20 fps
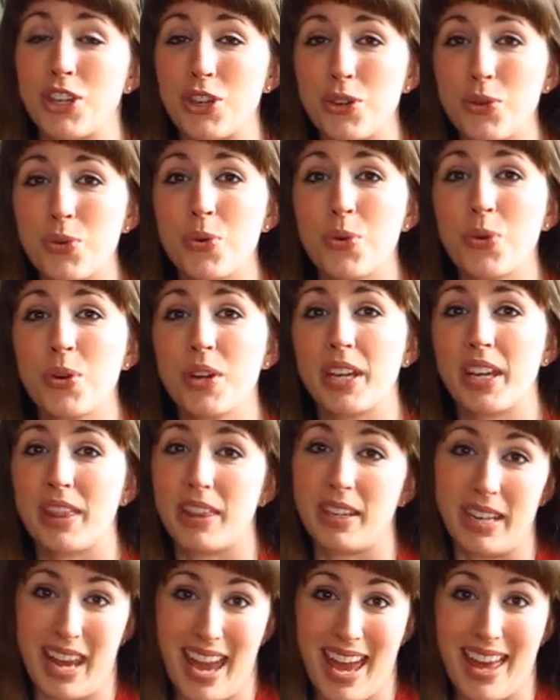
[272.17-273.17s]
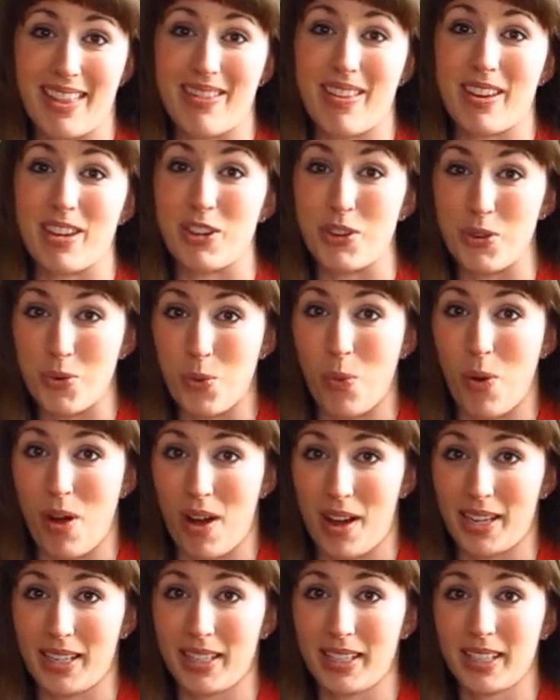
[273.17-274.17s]
you get the day that you
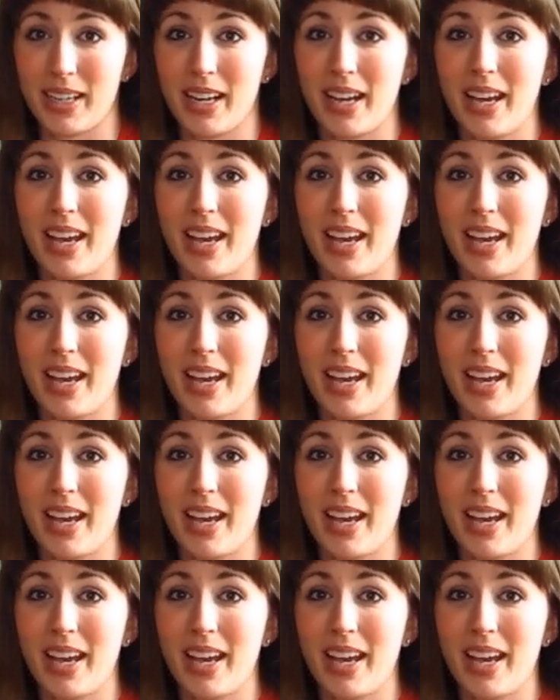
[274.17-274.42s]
want.